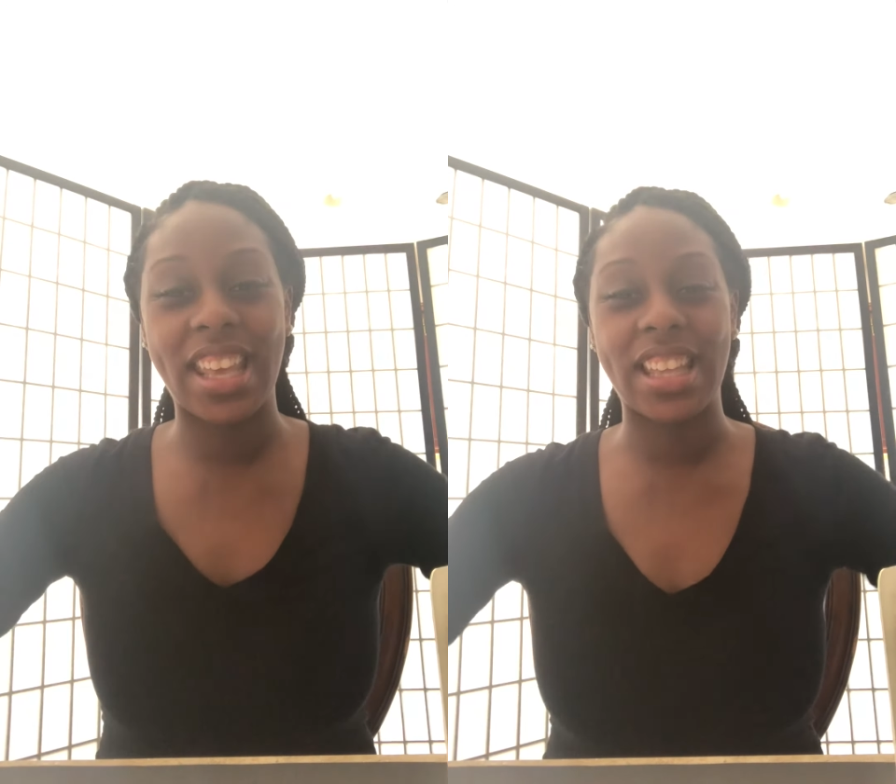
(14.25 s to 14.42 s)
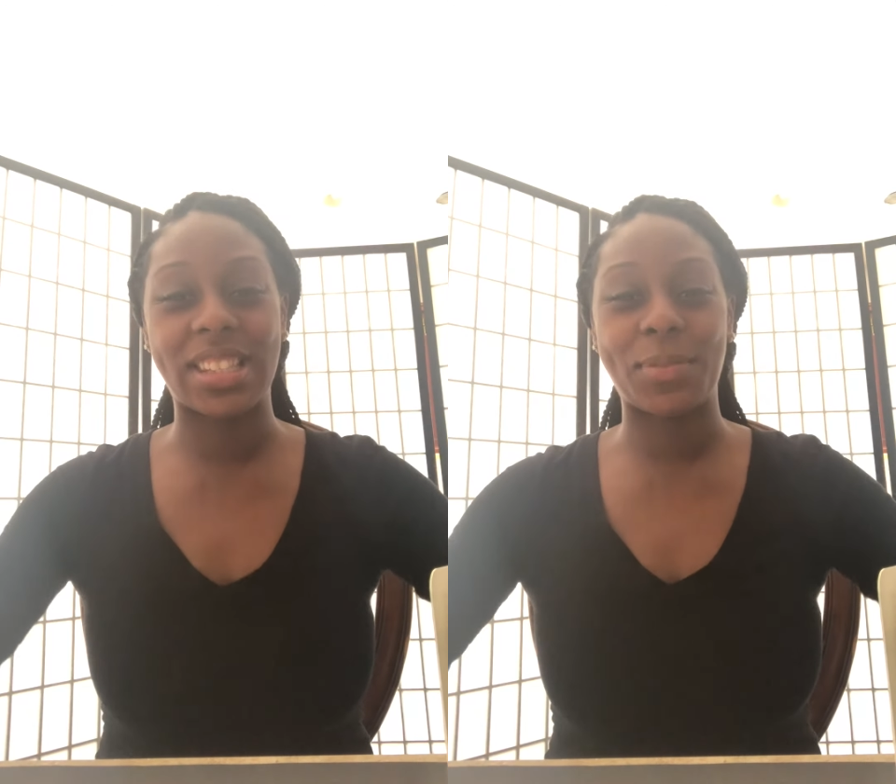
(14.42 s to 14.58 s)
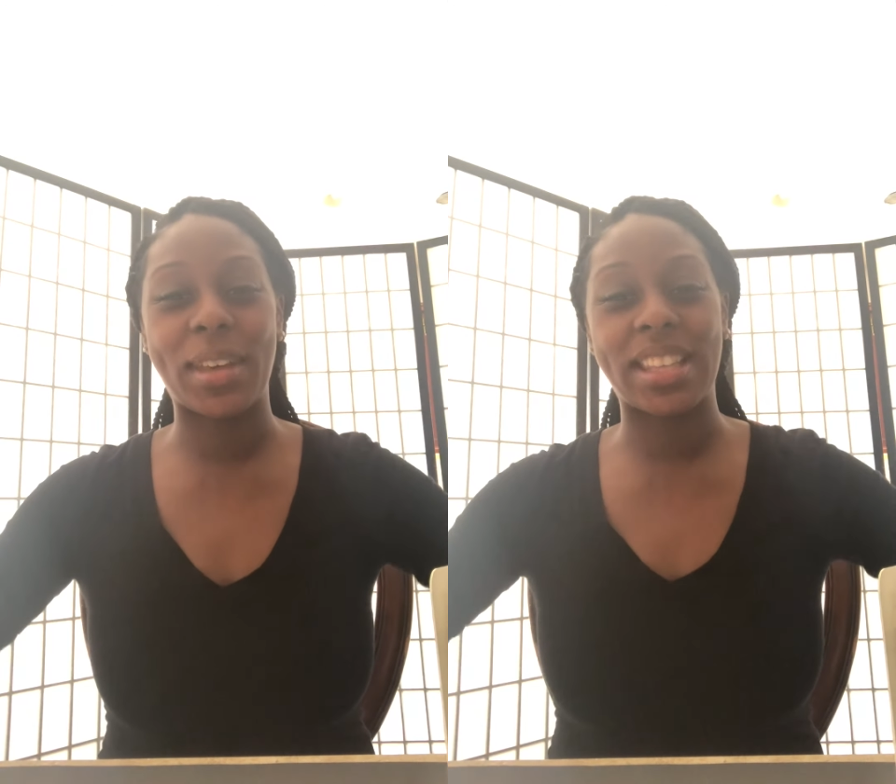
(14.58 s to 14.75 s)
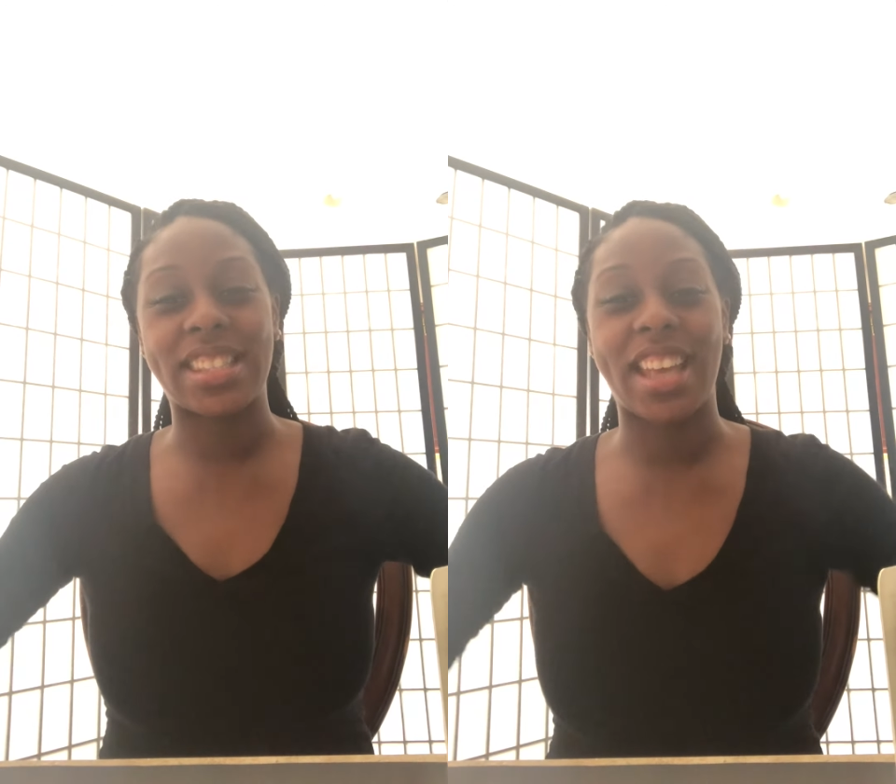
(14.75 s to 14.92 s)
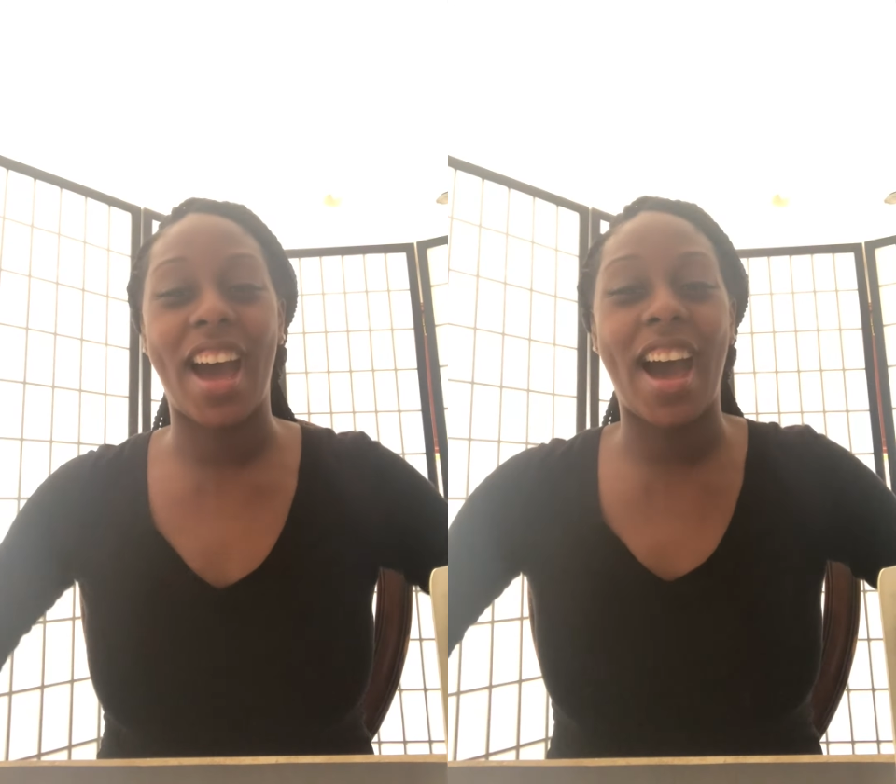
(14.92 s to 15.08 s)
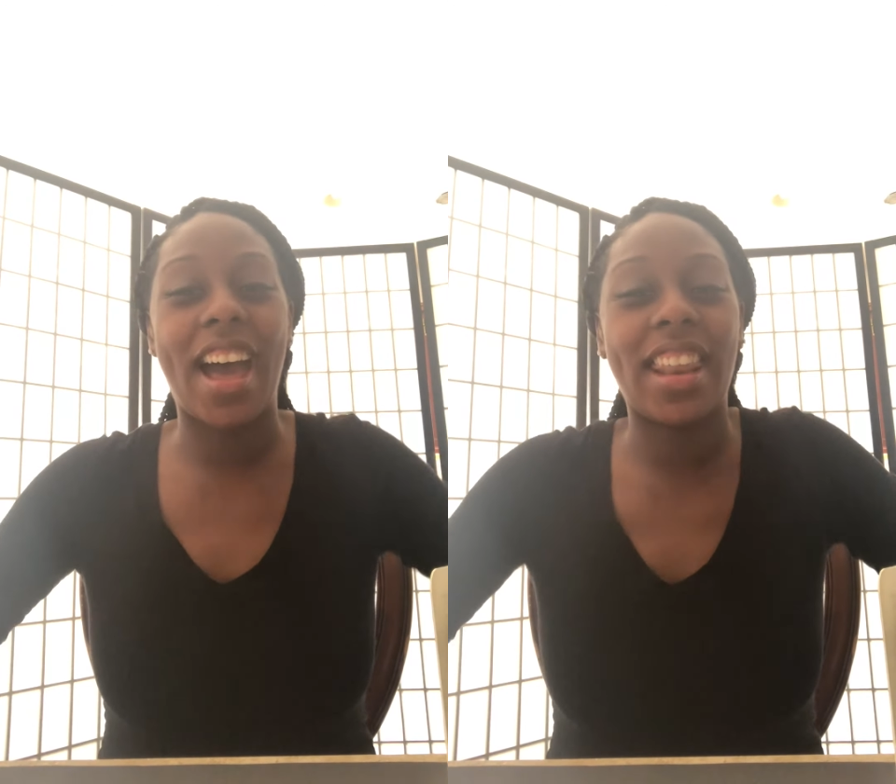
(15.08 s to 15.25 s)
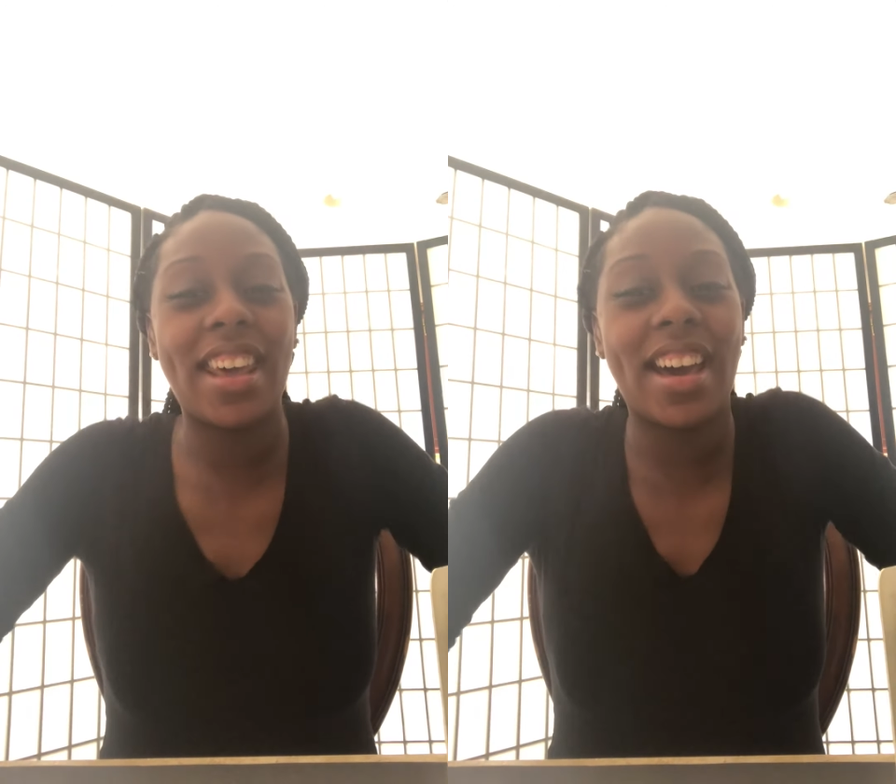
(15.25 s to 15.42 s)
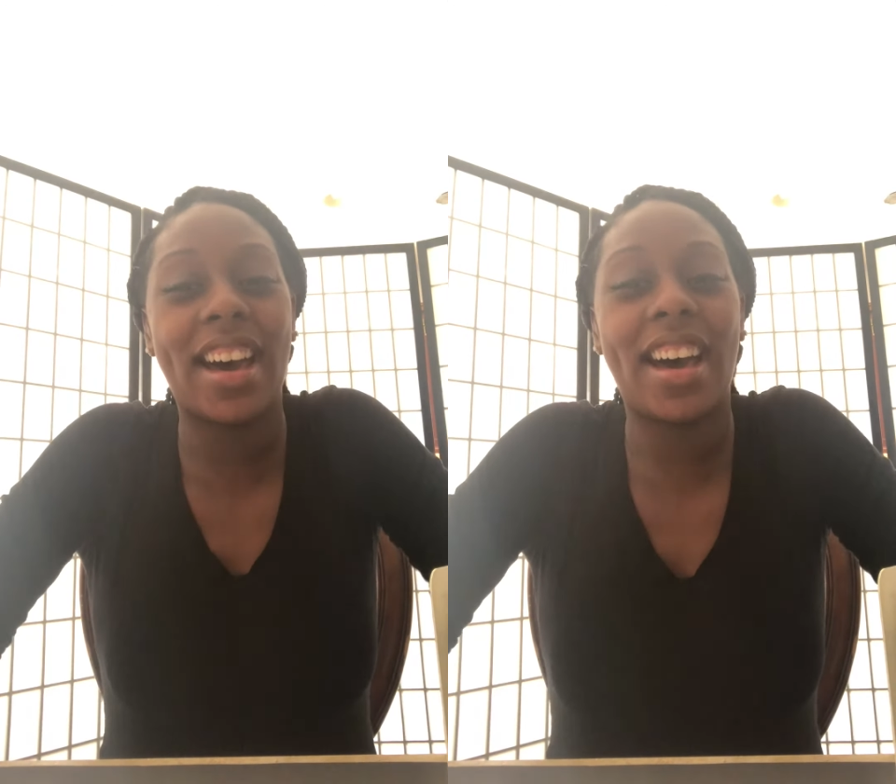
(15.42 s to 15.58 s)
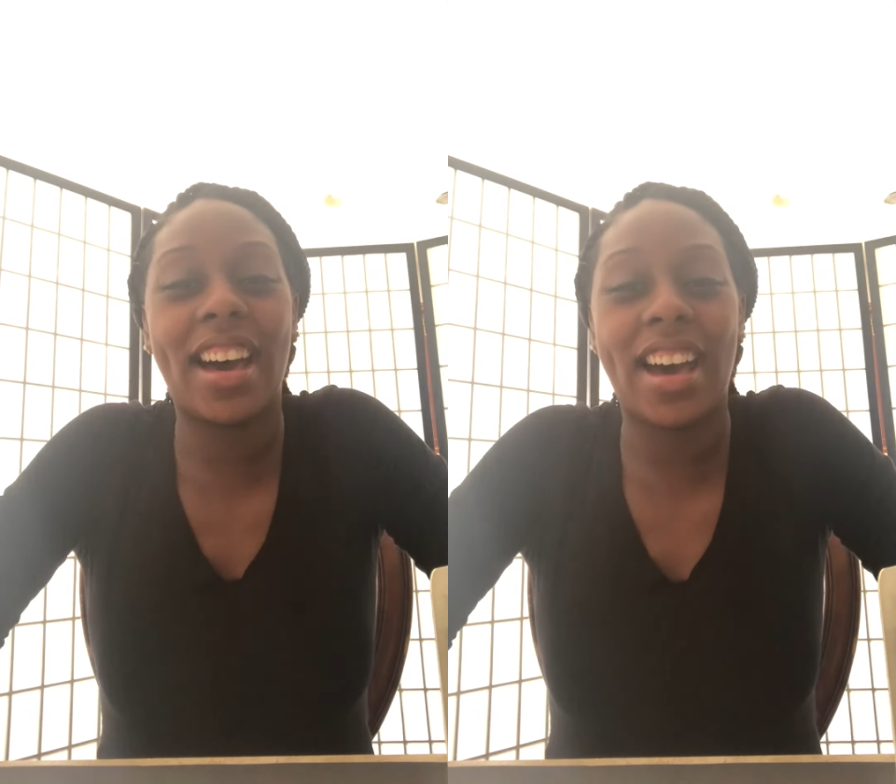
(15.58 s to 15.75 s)
It's
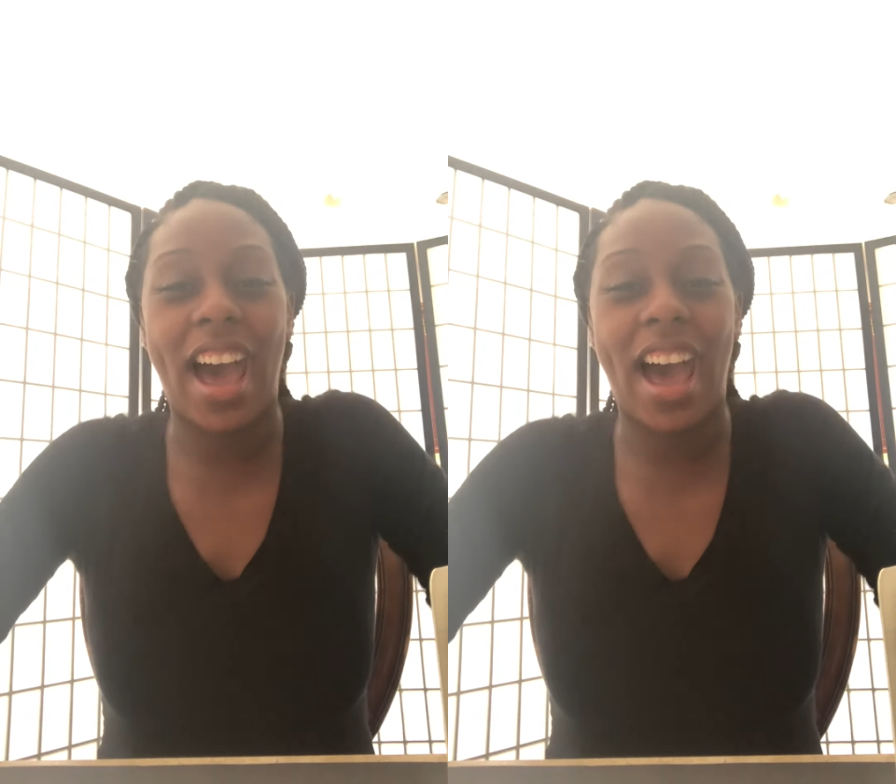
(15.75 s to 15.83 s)
Miss.Anna.